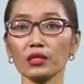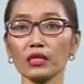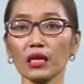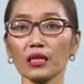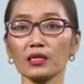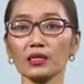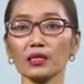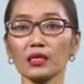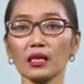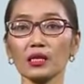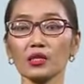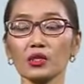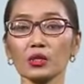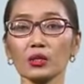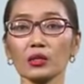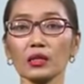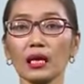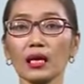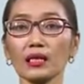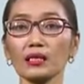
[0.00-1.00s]

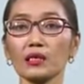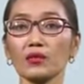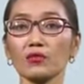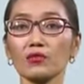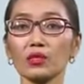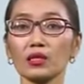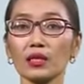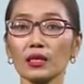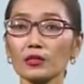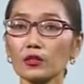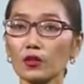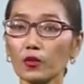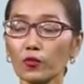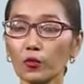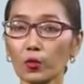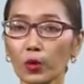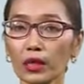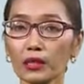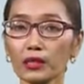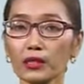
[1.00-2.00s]
succession, as a result of
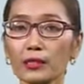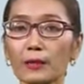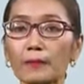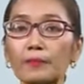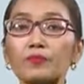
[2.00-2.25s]
which